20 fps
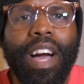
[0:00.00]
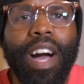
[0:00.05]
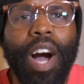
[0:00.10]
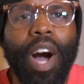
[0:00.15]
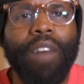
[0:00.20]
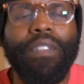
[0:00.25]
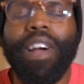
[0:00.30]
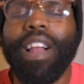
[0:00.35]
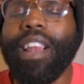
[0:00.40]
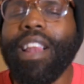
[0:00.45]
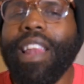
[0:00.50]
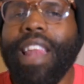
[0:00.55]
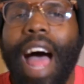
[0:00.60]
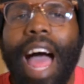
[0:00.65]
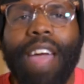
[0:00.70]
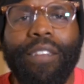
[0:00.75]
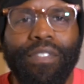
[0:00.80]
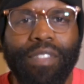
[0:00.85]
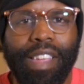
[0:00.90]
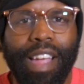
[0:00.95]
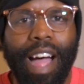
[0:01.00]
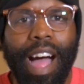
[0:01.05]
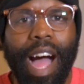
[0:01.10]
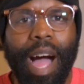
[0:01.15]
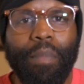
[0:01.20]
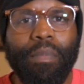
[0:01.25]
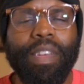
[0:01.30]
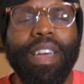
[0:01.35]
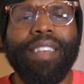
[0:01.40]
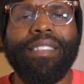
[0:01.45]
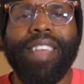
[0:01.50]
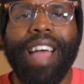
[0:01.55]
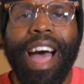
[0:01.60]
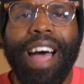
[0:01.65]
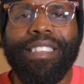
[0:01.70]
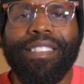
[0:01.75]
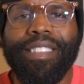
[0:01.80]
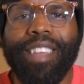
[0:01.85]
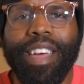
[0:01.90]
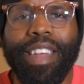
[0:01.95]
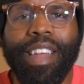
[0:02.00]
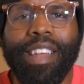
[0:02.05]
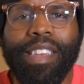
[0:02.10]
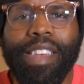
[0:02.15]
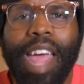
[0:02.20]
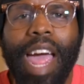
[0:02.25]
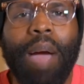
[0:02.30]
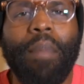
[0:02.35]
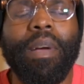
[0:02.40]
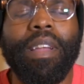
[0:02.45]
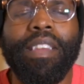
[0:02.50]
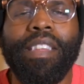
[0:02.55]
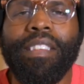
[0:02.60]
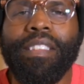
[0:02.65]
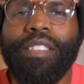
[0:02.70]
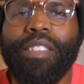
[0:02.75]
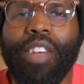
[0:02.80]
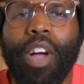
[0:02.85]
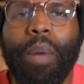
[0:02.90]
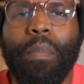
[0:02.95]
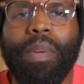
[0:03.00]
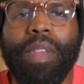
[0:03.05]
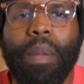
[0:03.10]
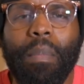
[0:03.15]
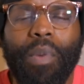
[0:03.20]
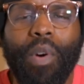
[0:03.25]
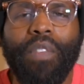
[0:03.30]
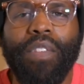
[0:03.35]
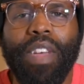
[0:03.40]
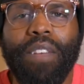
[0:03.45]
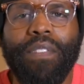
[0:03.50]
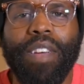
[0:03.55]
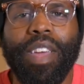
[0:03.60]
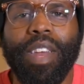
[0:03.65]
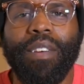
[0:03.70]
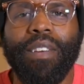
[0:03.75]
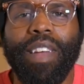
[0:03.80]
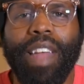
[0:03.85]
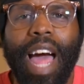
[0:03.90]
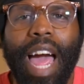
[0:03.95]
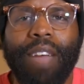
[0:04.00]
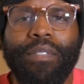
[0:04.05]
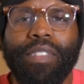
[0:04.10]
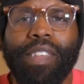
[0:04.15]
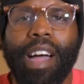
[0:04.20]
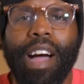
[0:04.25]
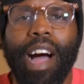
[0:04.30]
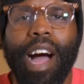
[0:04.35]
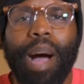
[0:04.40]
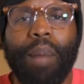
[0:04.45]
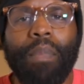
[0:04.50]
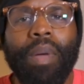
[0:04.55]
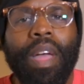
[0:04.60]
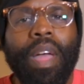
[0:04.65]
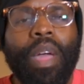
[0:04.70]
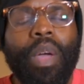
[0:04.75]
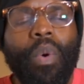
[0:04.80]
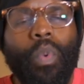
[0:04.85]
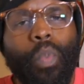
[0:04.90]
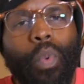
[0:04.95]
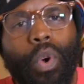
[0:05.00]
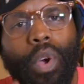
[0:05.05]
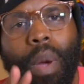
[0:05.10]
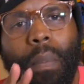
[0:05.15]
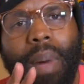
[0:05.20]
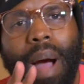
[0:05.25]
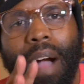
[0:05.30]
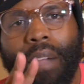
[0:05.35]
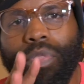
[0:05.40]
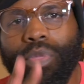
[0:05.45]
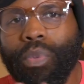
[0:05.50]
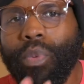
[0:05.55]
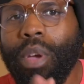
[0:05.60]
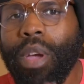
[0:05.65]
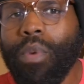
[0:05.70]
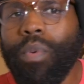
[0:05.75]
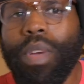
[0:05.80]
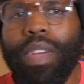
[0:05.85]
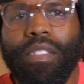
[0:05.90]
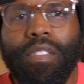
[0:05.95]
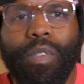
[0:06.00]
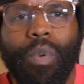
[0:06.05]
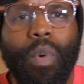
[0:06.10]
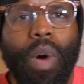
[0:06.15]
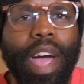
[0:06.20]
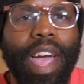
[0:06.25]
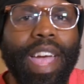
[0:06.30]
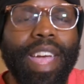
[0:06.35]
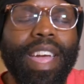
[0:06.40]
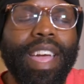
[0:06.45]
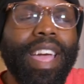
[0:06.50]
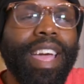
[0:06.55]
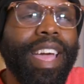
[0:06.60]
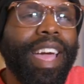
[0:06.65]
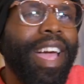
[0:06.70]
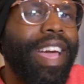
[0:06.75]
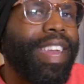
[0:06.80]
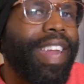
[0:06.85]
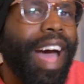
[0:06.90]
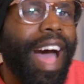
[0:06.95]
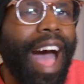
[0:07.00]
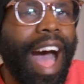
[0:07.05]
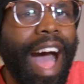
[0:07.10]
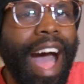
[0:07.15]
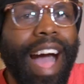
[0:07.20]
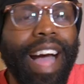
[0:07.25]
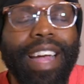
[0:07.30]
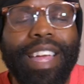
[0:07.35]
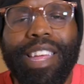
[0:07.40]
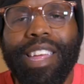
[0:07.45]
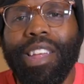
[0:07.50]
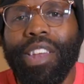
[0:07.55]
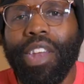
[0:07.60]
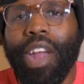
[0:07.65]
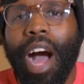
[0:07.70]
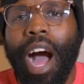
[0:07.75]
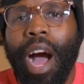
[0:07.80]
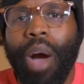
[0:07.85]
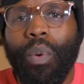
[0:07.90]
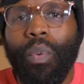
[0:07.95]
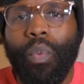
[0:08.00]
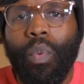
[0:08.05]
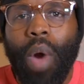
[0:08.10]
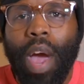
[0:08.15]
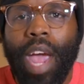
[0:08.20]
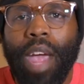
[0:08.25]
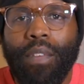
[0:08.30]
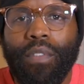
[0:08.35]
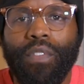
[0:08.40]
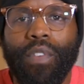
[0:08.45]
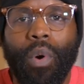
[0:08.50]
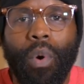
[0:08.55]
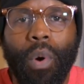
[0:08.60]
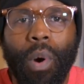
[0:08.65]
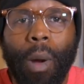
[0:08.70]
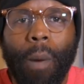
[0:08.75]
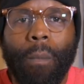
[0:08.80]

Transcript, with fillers: of a lifetime. Yes, I said it. Damn it, this is gonna be the movie event of a lifetime. We're about three weeks away, and I cannot wait for